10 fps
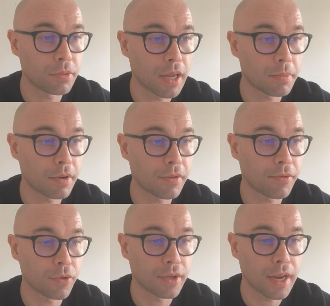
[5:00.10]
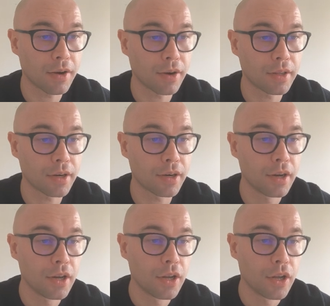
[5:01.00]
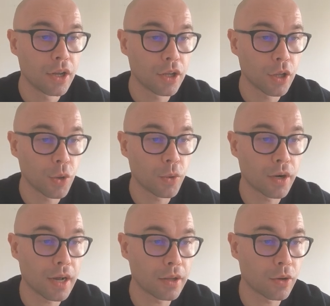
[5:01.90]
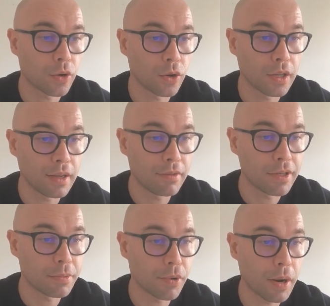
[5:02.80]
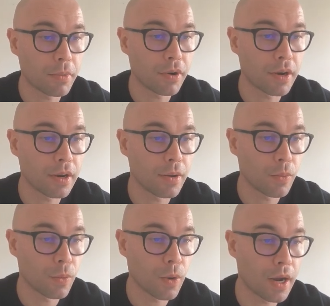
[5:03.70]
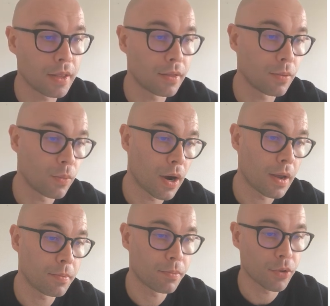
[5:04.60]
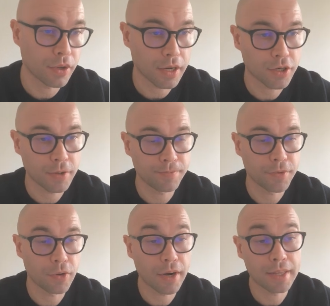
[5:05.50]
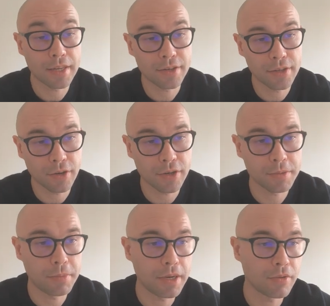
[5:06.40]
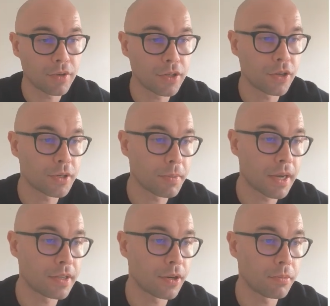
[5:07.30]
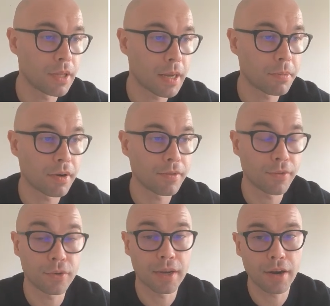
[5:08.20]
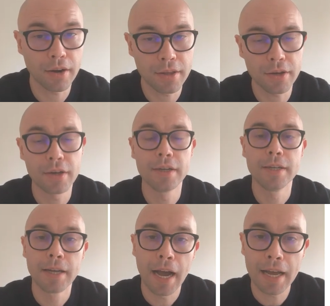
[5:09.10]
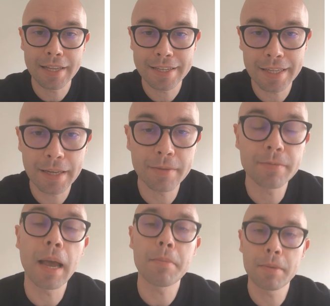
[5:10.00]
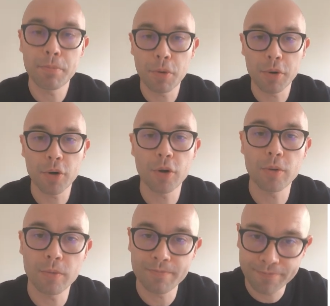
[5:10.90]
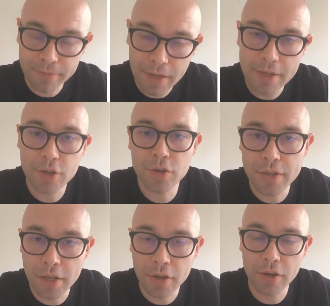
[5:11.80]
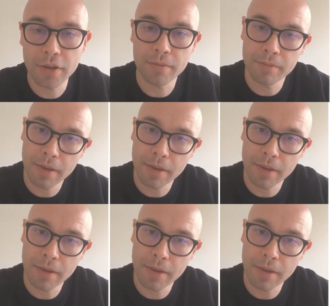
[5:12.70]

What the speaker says: blackberry fruit character, lower alcohol levels, primary white wine production. Correct answer is B, richer, spicier, blackberry fruit character. Honestly, I mean, Pomerol is considered